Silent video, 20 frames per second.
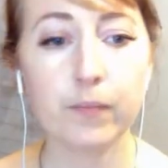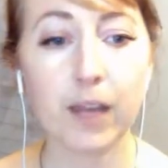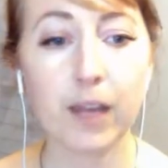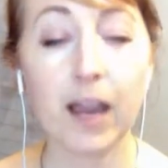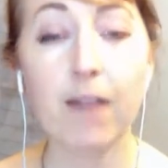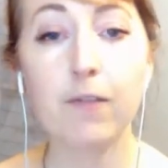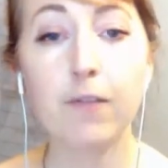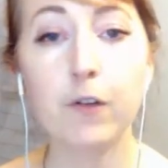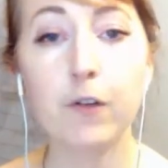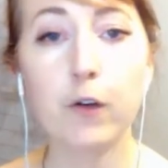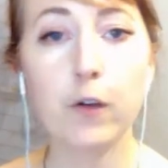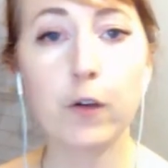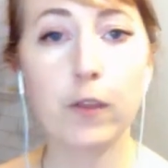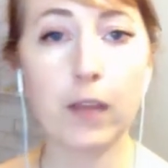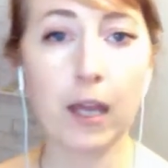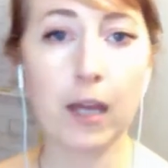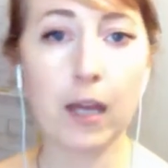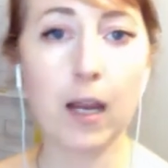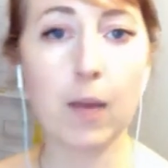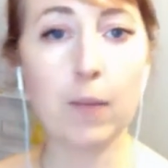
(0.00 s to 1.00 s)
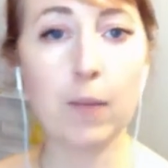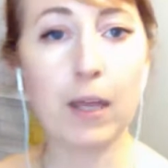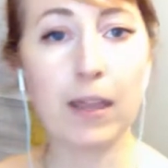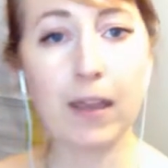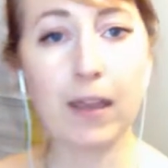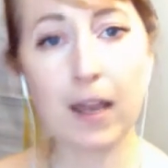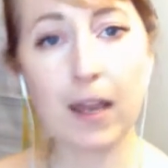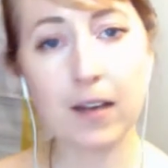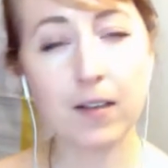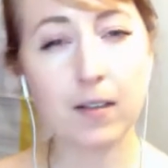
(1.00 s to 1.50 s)
After then I make
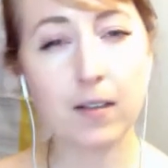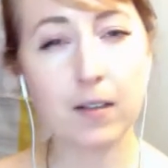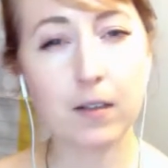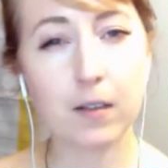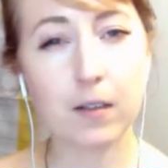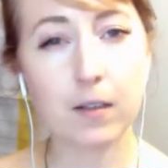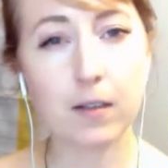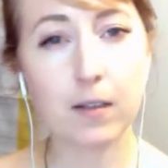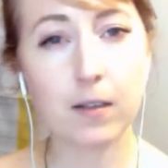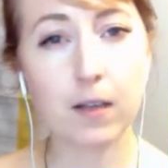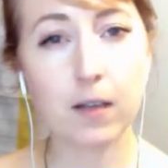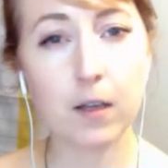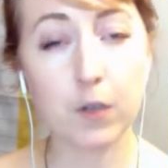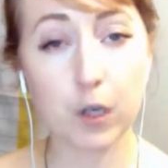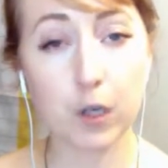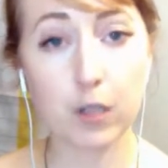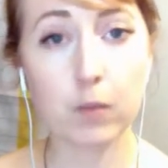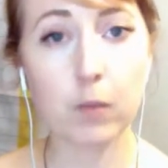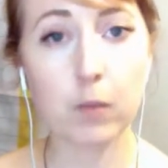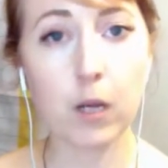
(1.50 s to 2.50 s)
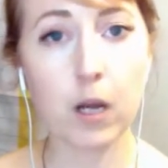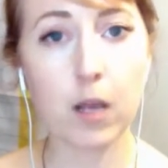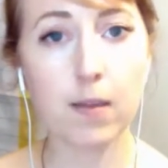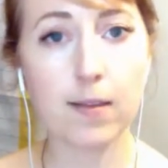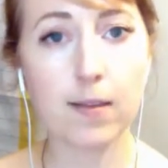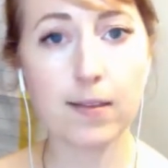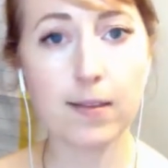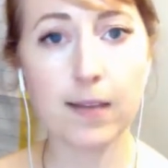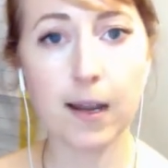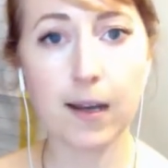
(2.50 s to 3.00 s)
that adjustment in
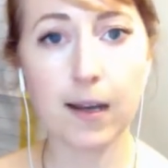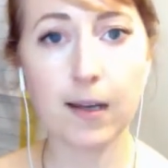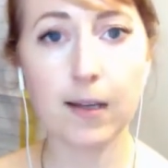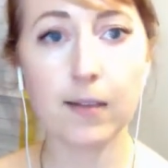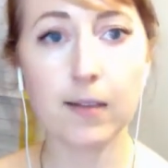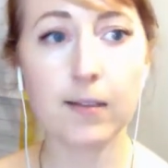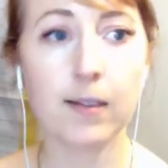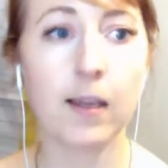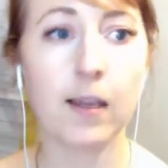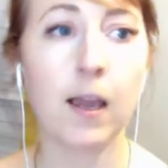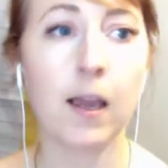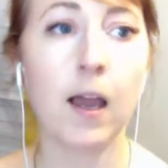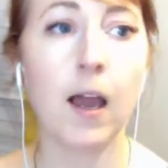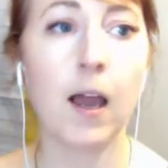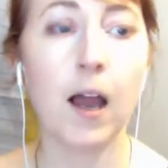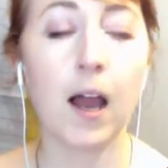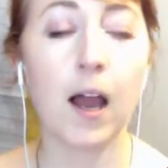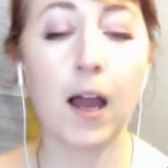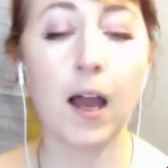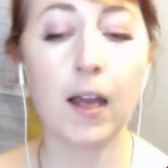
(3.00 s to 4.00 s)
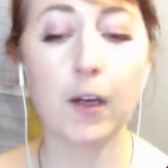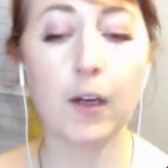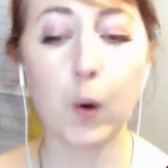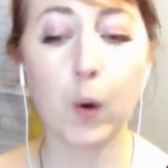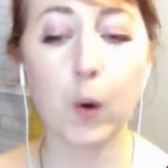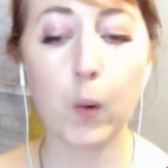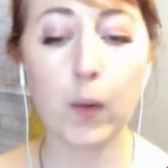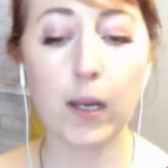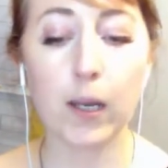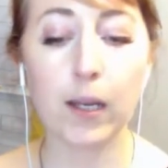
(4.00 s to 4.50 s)
the settings, I
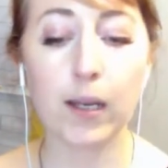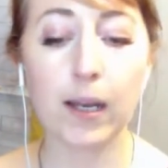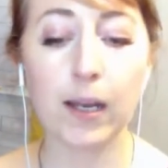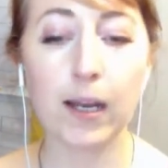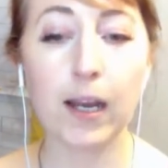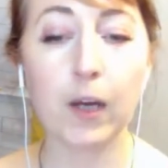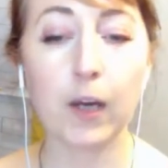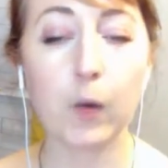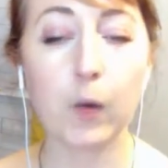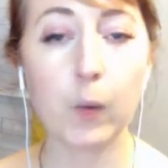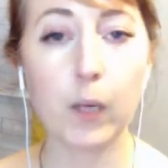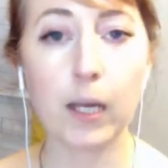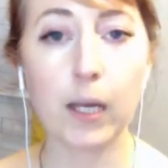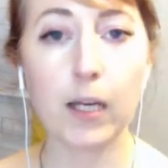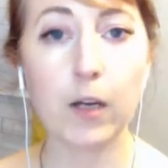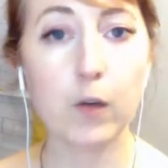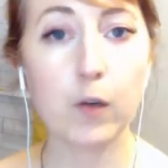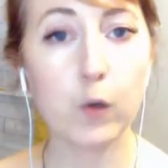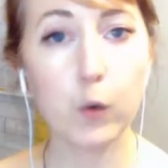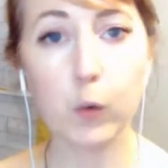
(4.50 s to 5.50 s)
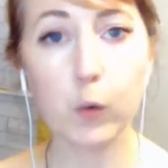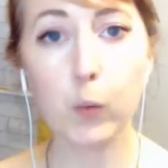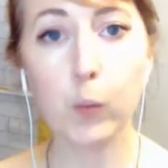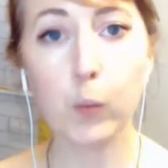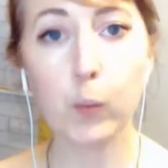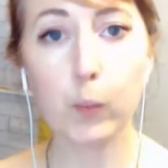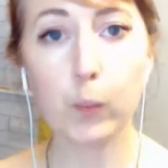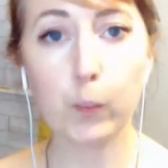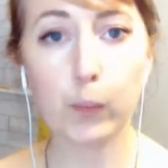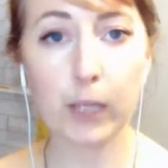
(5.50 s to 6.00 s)
go in and I create a new
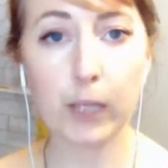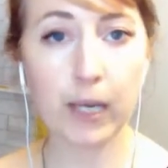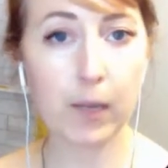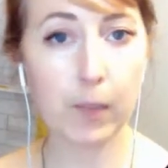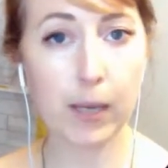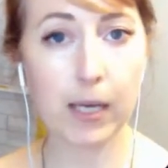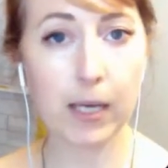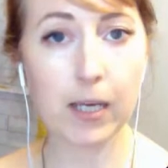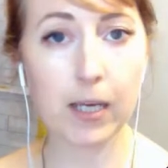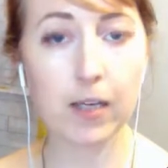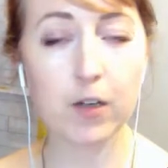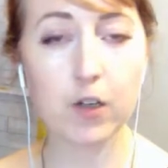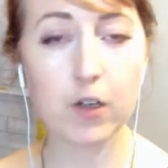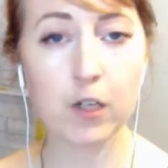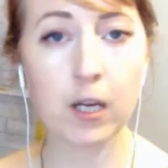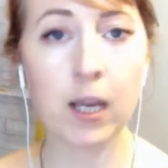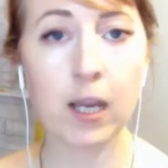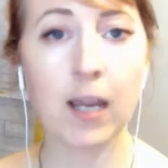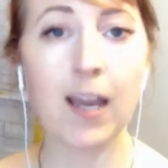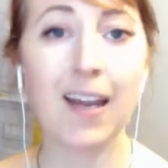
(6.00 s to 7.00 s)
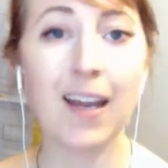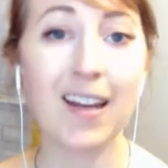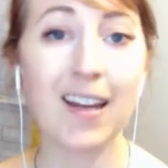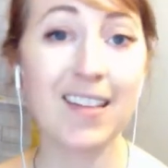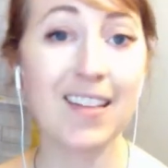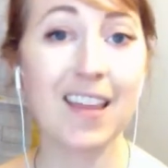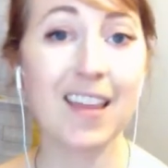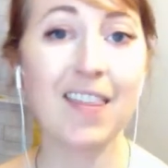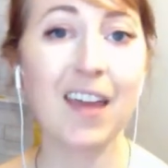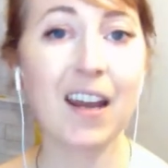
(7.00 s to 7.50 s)
blank page, and I
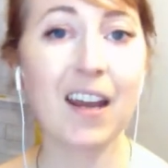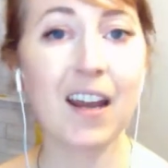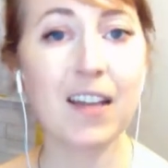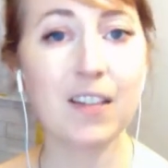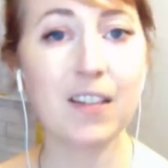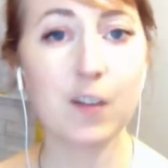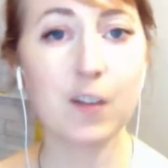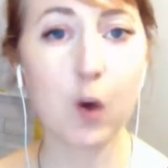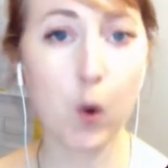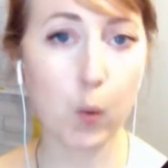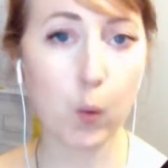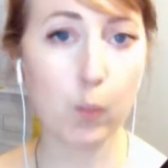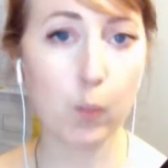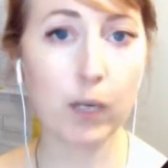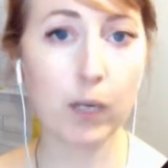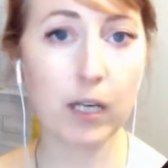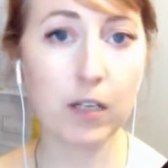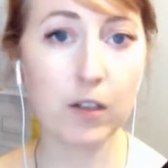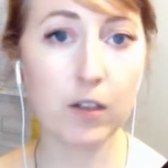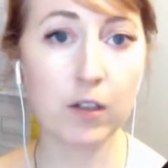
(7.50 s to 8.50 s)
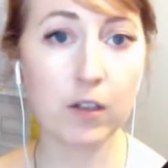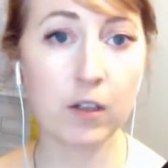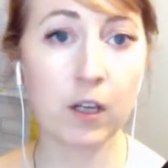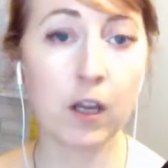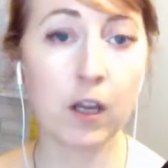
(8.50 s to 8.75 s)
set that as the home page.